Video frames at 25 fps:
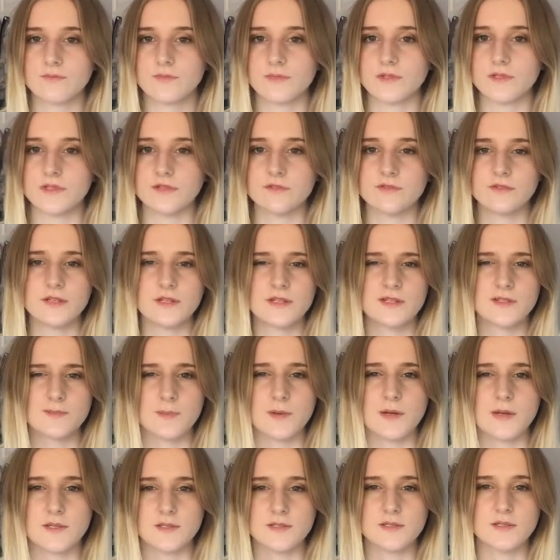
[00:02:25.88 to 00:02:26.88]
the different
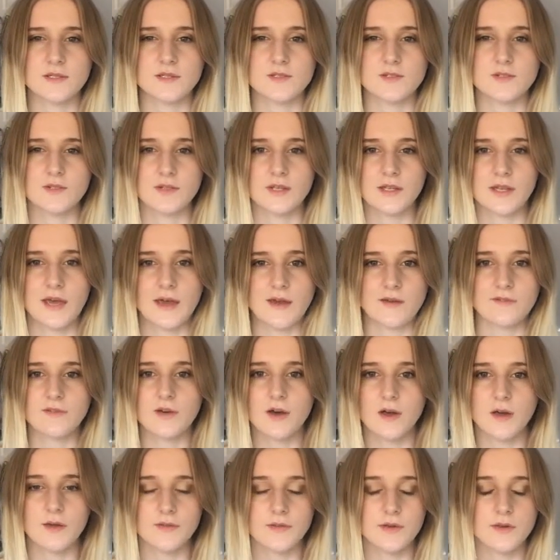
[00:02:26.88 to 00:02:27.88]
experiences you can have at
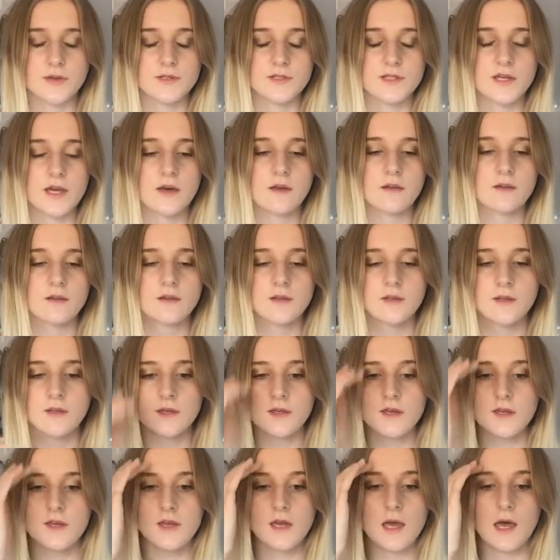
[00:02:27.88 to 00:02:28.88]
either hotel.
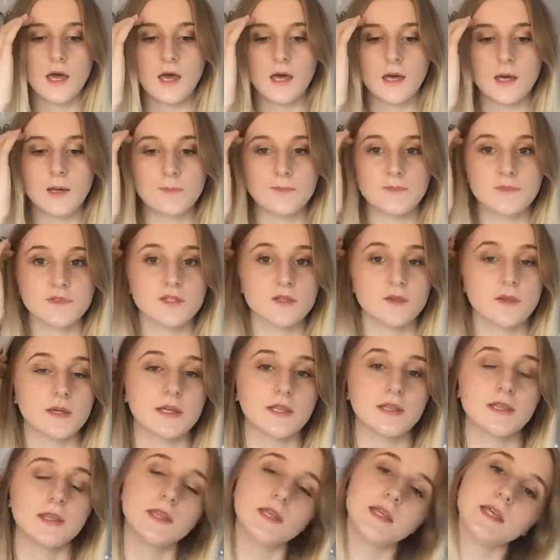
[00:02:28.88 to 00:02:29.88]
Um, so
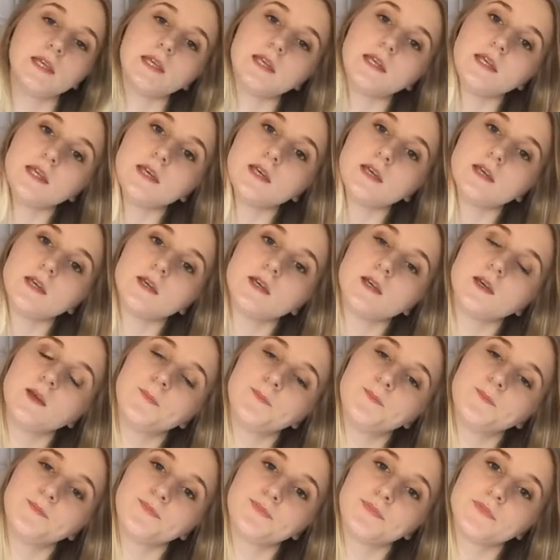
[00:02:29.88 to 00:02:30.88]
in the
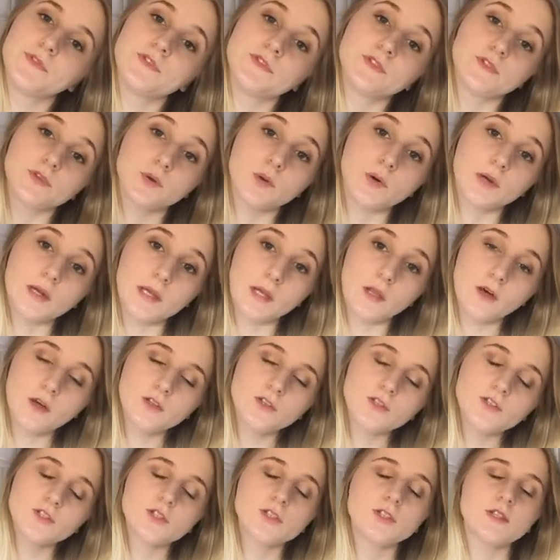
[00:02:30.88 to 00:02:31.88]
Sequoia
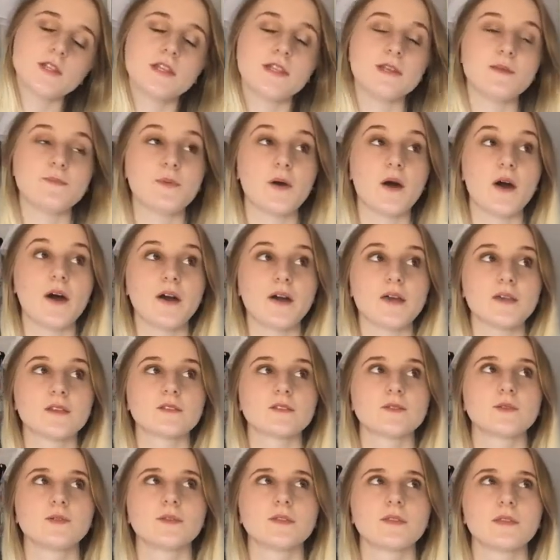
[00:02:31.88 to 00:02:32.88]
Lodge, the bar is
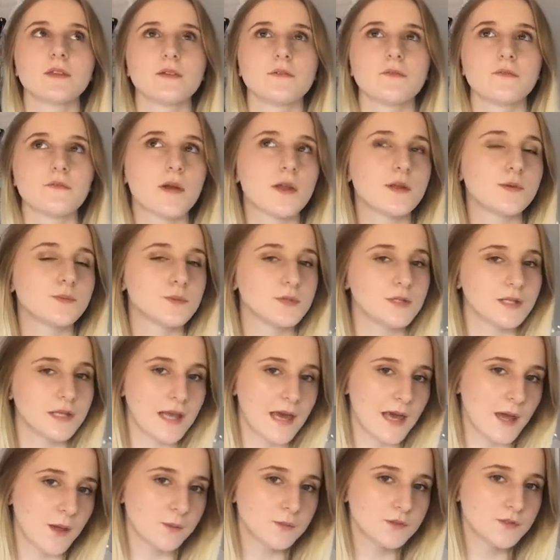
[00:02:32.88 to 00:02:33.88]
called the Redwood
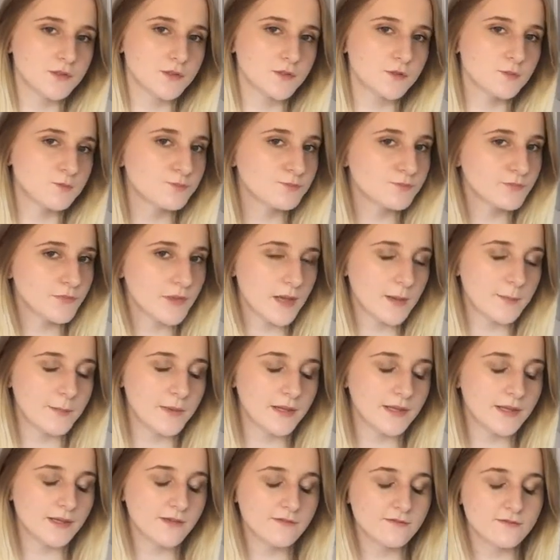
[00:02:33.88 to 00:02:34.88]
Lounge, I
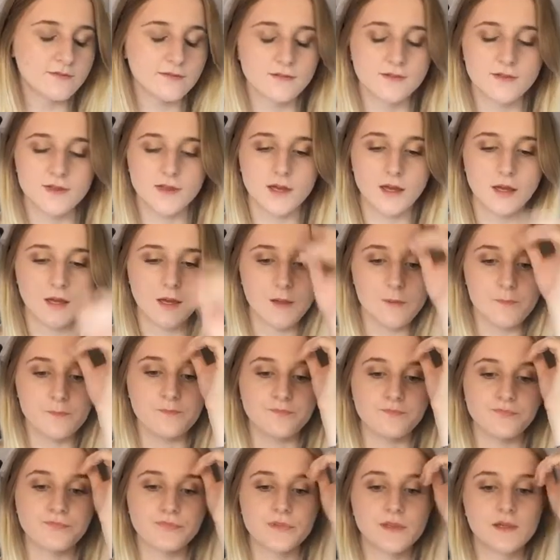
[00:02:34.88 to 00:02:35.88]
believe.
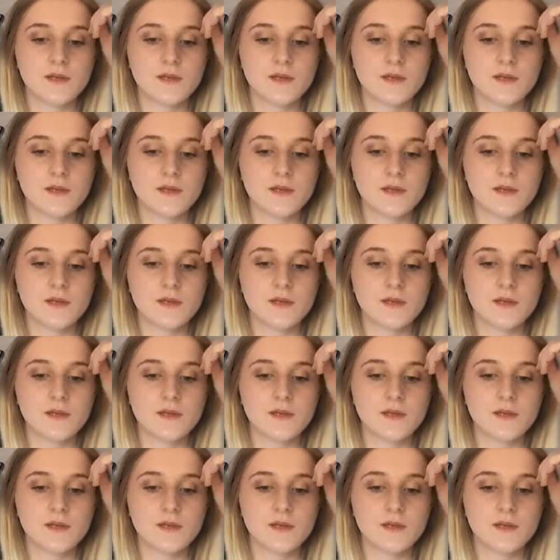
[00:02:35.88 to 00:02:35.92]
Um,